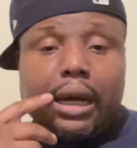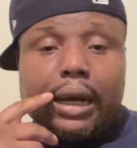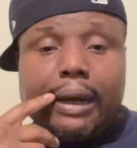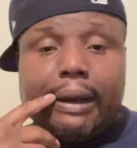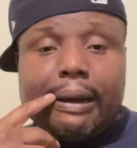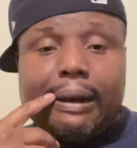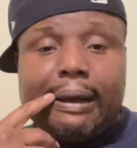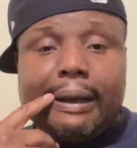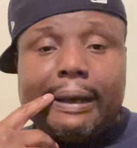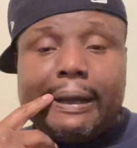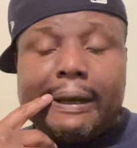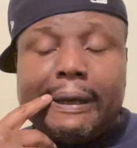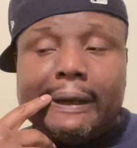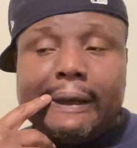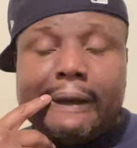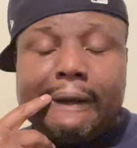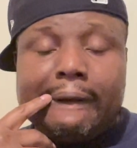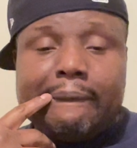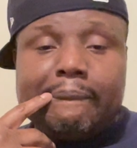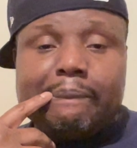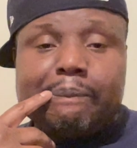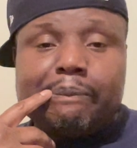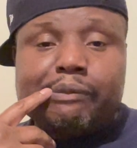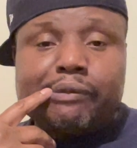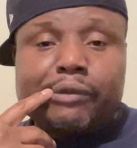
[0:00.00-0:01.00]
I
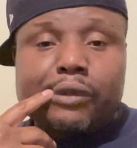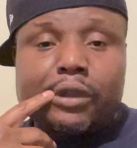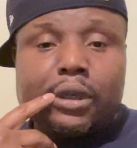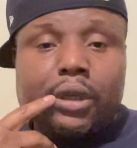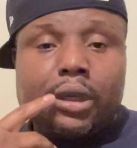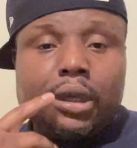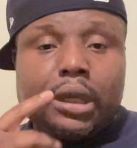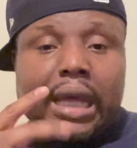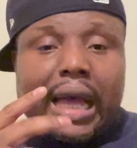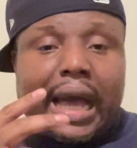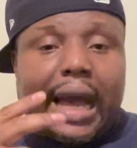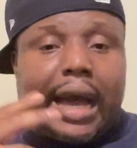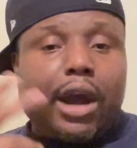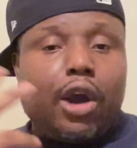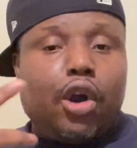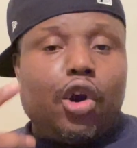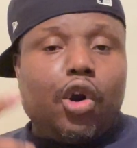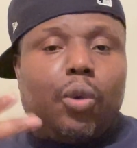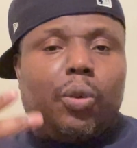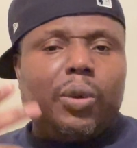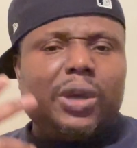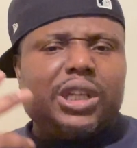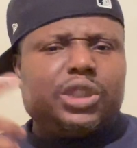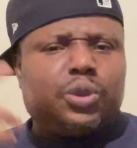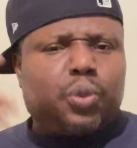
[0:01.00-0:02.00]

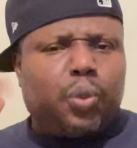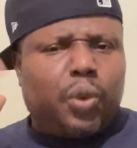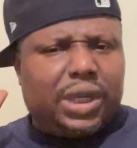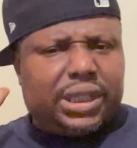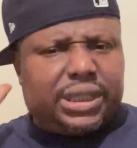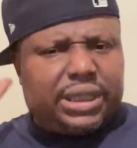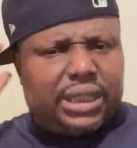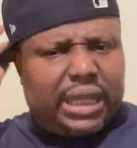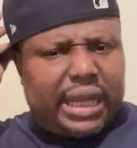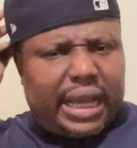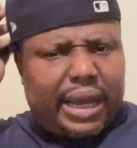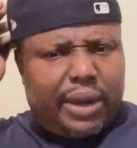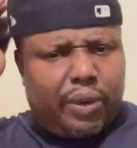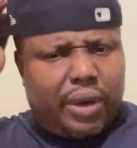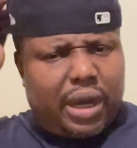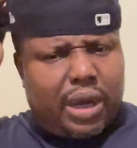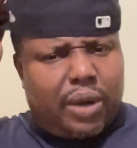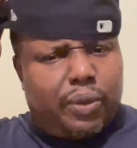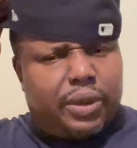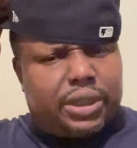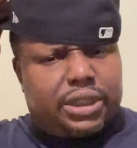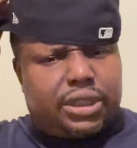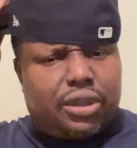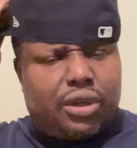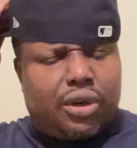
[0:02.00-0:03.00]

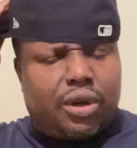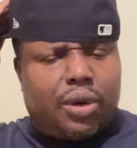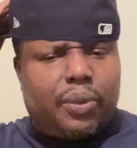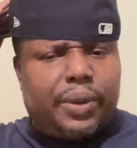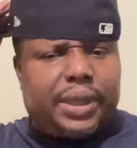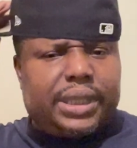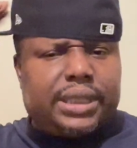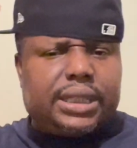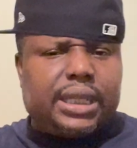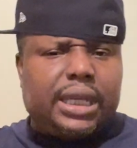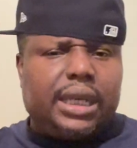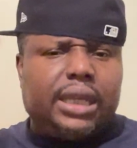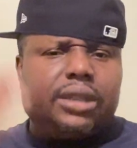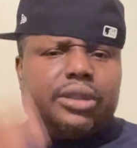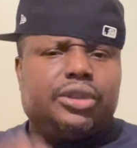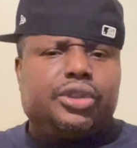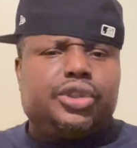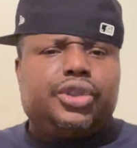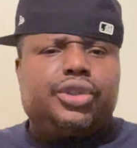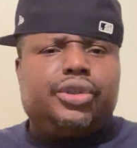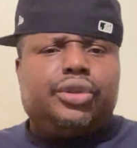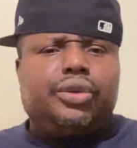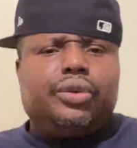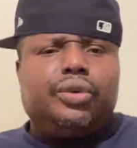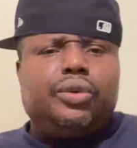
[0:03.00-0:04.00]
wasn't always
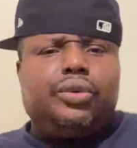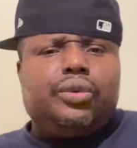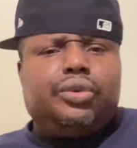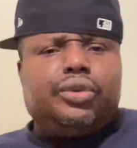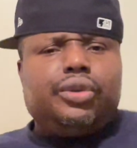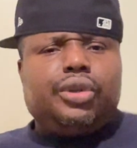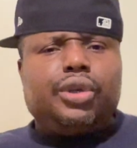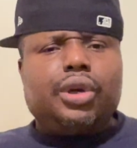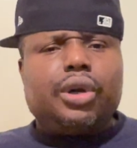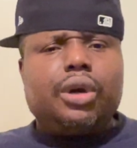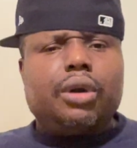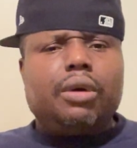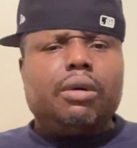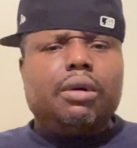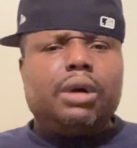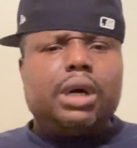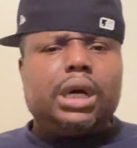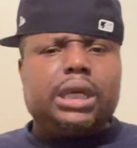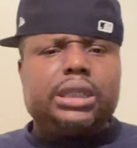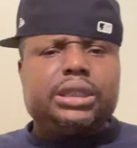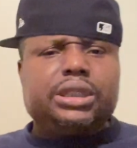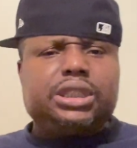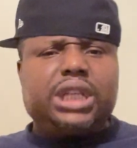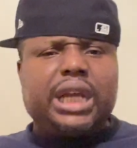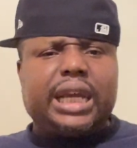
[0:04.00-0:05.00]
into, you
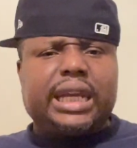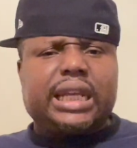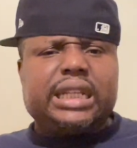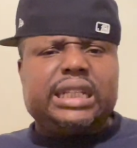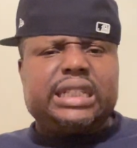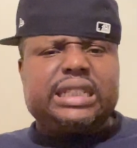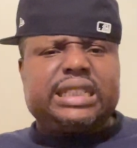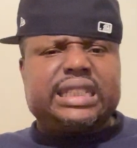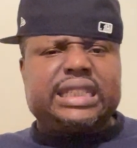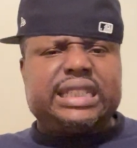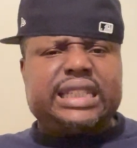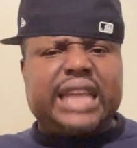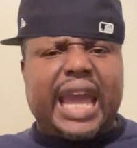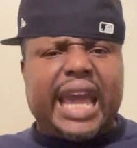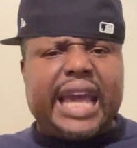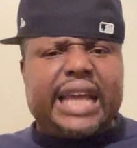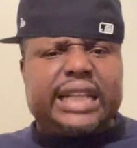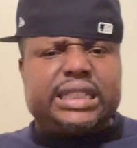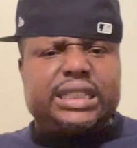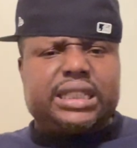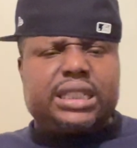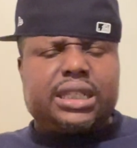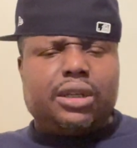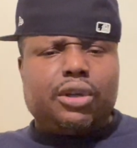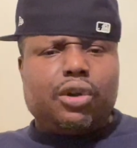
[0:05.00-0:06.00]
know, checking the
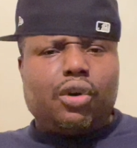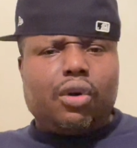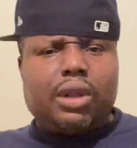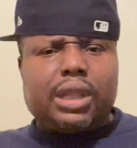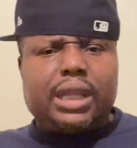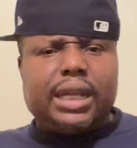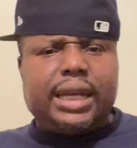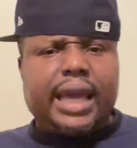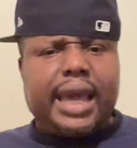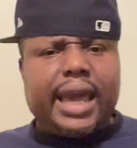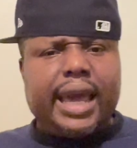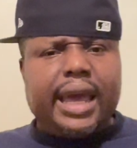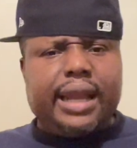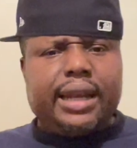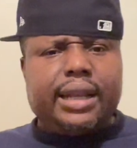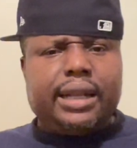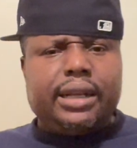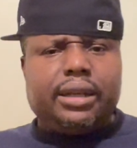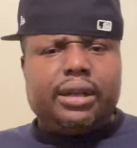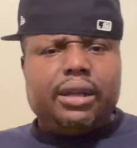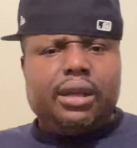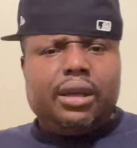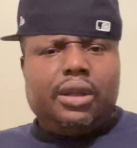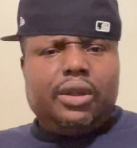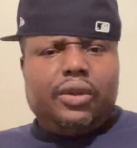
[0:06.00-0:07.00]
stats and all of that,
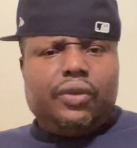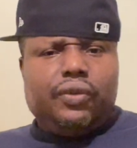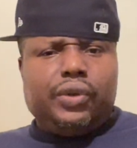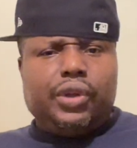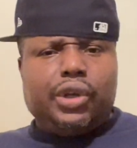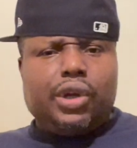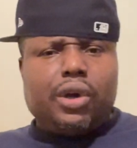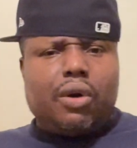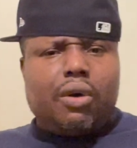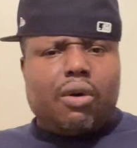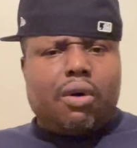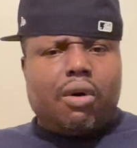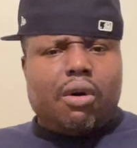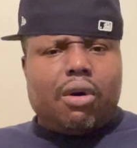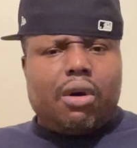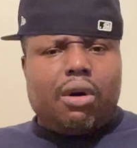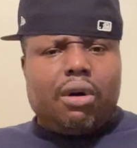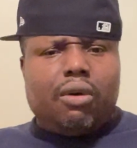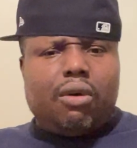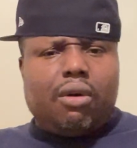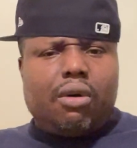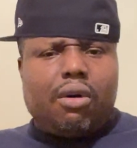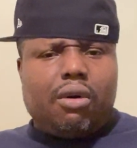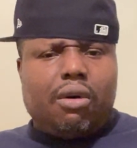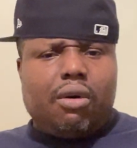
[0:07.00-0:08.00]
and, you know,
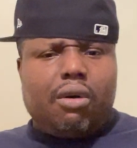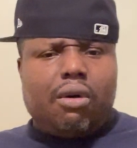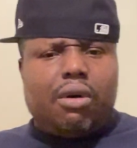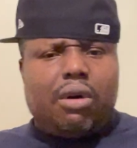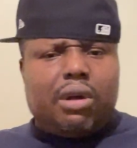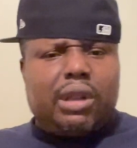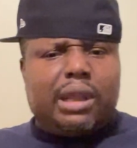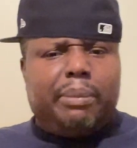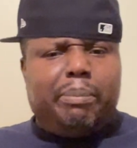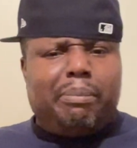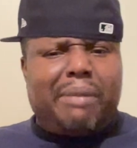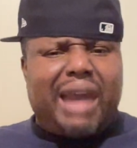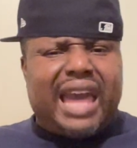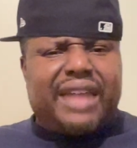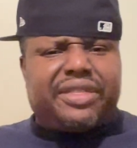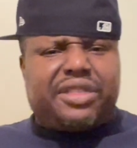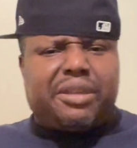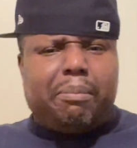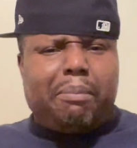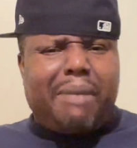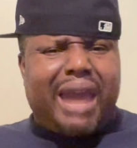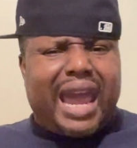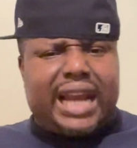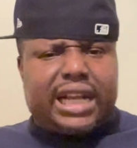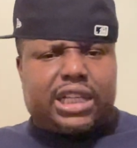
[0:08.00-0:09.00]
all the
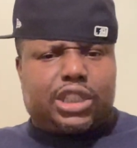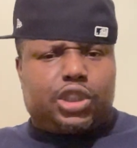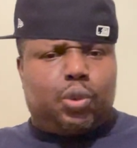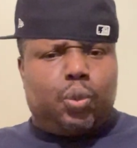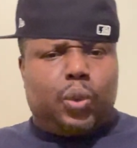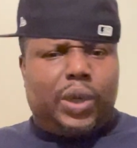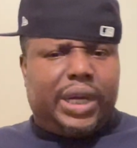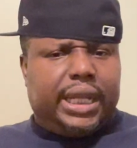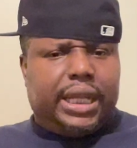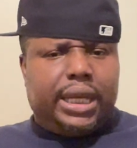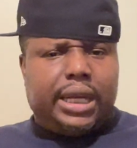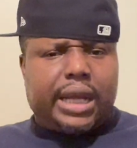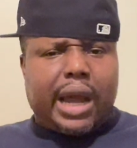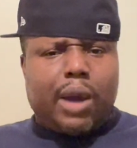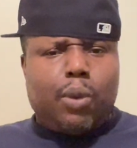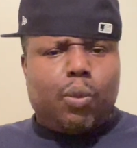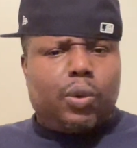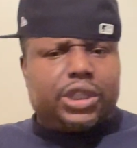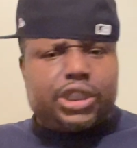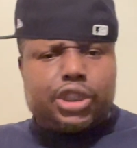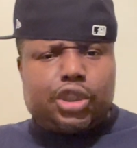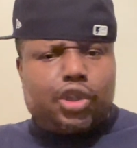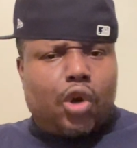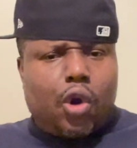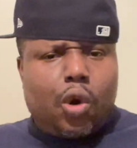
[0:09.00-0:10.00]
mathematics with it. I
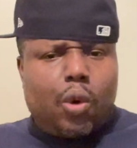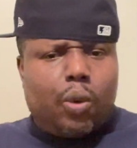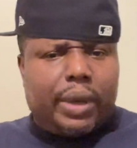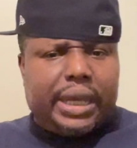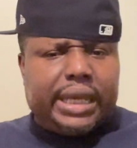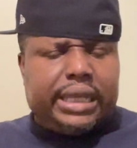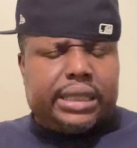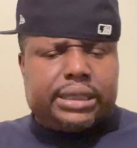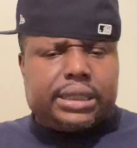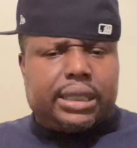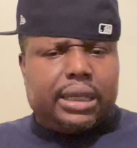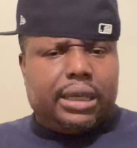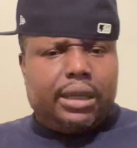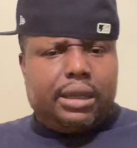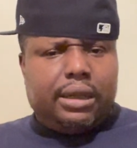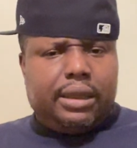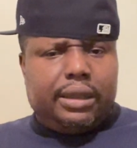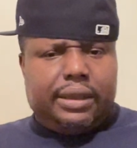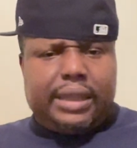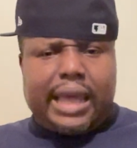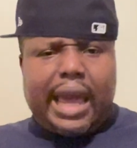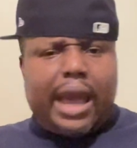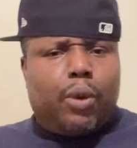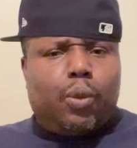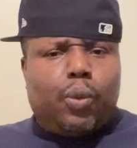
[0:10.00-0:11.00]
wasn't always
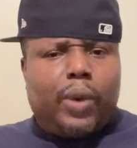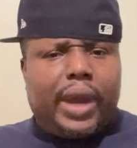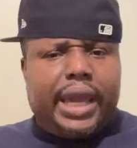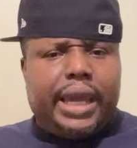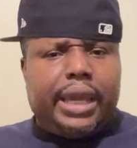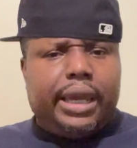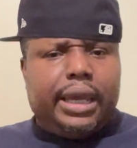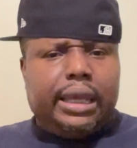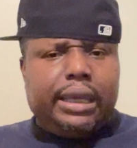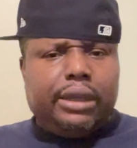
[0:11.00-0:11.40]
that way.